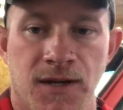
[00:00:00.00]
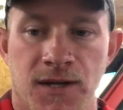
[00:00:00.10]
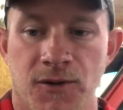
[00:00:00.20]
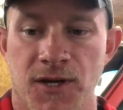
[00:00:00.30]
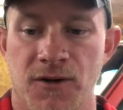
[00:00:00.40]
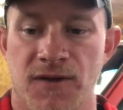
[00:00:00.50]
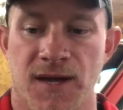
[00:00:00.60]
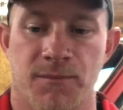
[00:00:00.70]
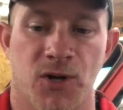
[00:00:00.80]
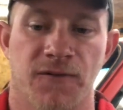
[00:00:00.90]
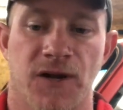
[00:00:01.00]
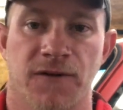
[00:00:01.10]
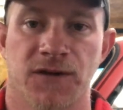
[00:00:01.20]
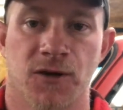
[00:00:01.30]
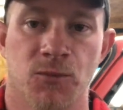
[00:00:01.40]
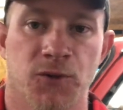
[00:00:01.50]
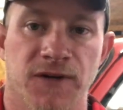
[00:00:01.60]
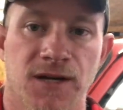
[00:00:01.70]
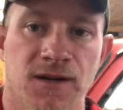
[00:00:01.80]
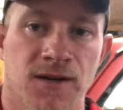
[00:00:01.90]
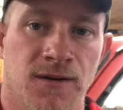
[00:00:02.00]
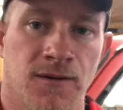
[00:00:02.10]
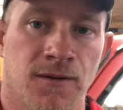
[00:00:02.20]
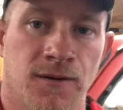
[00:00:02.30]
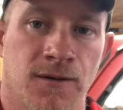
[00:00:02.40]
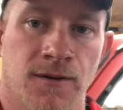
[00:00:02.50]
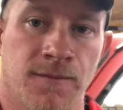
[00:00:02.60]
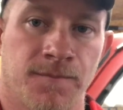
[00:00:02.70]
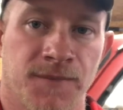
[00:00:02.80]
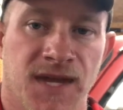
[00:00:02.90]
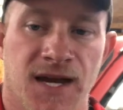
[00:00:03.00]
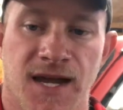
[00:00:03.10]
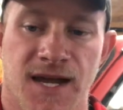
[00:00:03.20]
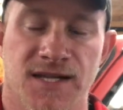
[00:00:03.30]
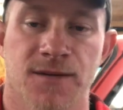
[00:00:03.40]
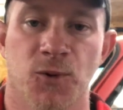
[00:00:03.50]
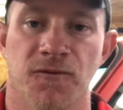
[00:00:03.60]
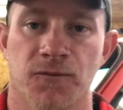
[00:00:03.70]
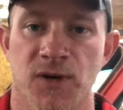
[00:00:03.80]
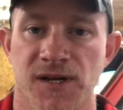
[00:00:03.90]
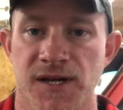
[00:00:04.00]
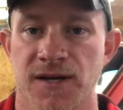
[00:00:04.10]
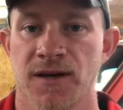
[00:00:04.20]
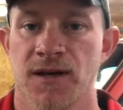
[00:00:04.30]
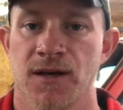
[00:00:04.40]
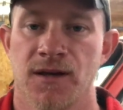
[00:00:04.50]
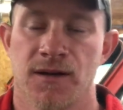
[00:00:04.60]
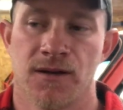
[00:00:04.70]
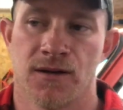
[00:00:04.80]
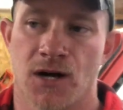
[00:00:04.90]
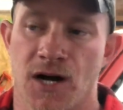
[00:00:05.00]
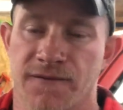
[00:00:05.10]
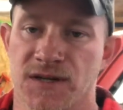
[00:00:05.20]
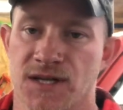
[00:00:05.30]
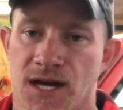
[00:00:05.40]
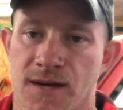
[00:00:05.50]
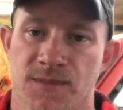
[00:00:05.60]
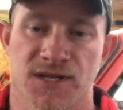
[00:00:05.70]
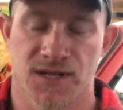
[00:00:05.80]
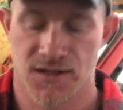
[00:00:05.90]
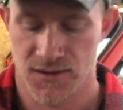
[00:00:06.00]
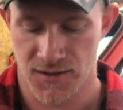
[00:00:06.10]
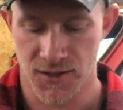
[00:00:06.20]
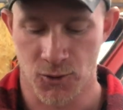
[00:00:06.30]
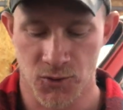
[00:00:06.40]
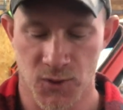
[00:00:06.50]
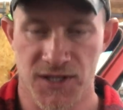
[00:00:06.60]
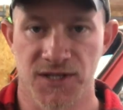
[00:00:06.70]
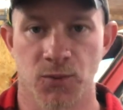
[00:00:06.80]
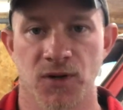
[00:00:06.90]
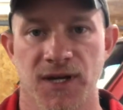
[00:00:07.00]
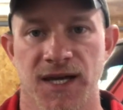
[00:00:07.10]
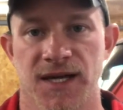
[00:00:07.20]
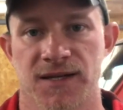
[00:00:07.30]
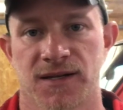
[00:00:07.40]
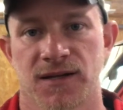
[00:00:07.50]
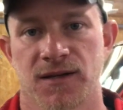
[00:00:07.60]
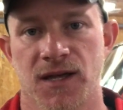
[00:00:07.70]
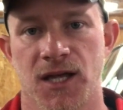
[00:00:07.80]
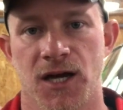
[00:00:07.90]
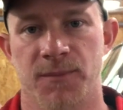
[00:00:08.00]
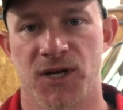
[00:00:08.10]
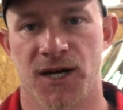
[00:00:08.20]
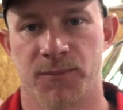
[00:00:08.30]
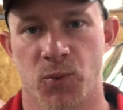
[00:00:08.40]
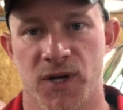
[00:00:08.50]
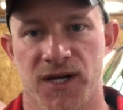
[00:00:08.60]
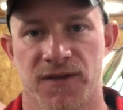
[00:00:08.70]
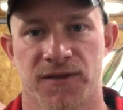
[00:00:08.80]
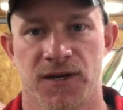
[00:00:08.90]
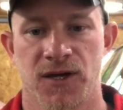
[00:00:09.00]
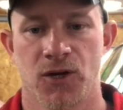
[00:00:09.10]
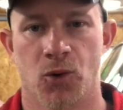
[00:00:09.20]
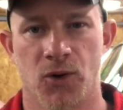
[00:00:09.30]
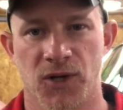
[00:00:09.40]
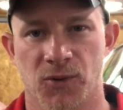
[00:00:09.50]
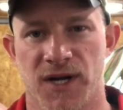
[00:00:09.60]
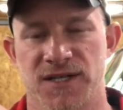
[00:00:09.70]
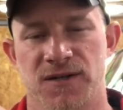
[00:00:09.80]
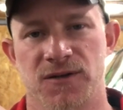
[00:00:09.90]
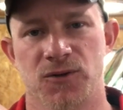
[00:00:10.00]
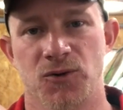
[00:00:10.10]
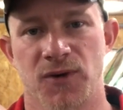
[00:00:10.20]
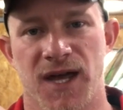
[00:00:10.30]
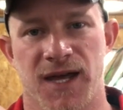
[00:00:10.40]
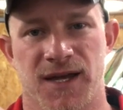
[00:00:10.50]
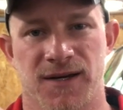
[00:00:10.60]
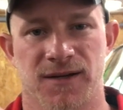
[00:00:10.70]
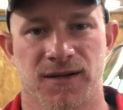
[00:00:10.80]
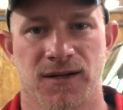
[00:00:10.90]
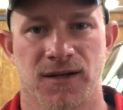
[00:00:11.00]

you'll hear that ball valve in there moving, and it has to move freely. Oftentimes the old ones will get gummed up with oil residue and